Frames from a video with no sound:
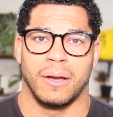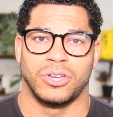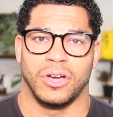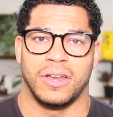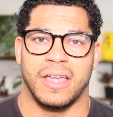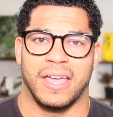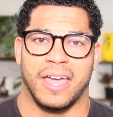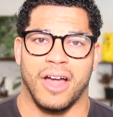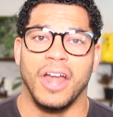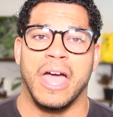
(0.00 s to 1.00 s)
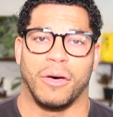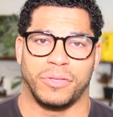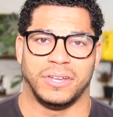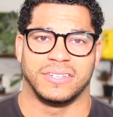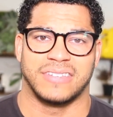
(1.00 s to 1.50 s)
good and
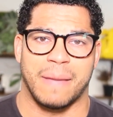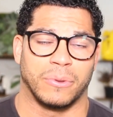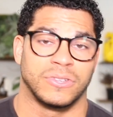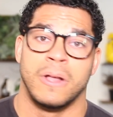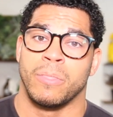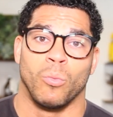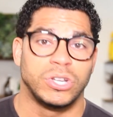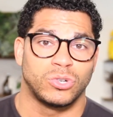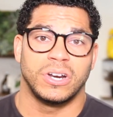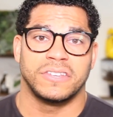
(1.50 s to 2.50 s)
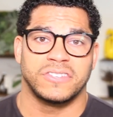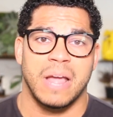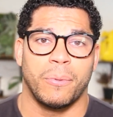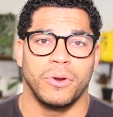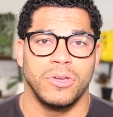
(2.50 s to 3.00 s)
unhealthy disciples. Which sort of
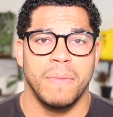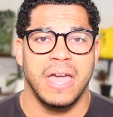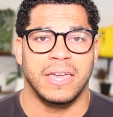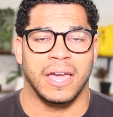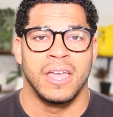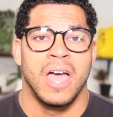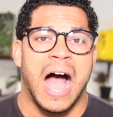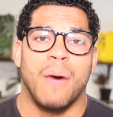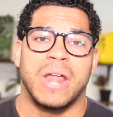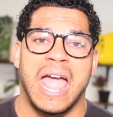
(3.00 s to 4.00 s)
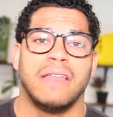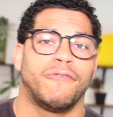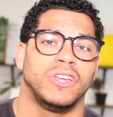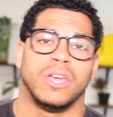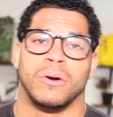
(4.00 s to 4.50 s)
disciple are you making? I would hate
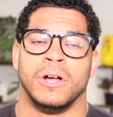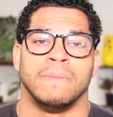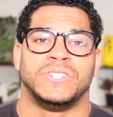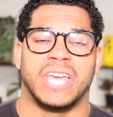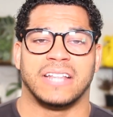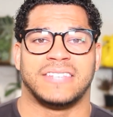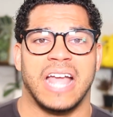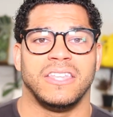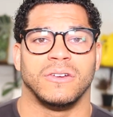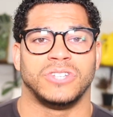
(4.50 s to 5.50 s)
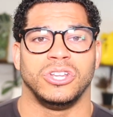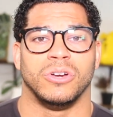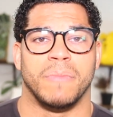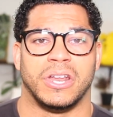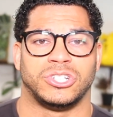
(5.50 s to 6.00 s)
for you to get 10 years into your
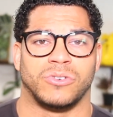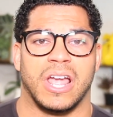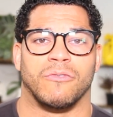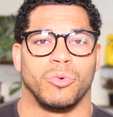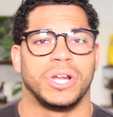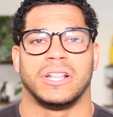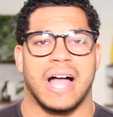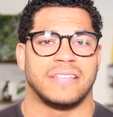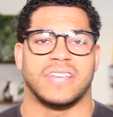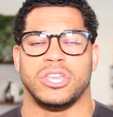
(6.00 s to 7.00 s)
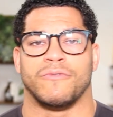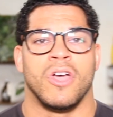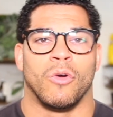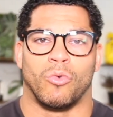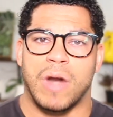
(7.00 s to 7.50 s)
ministry and realize that you've
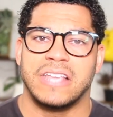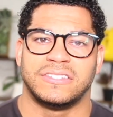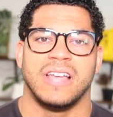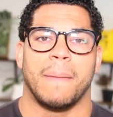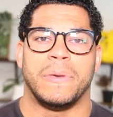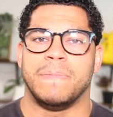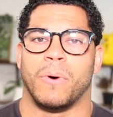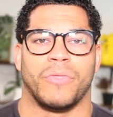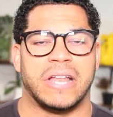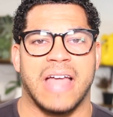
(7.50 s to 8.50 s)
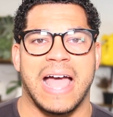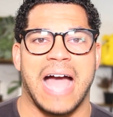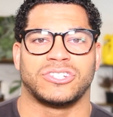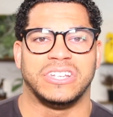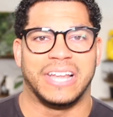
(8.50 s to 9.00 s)
raised up people that
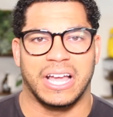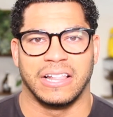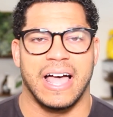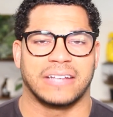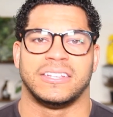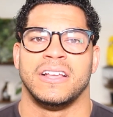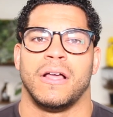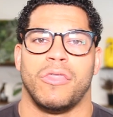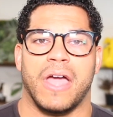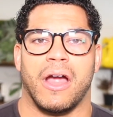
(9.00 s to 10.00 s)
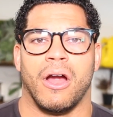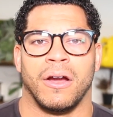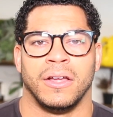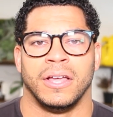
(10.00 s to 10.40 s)
actually neglect their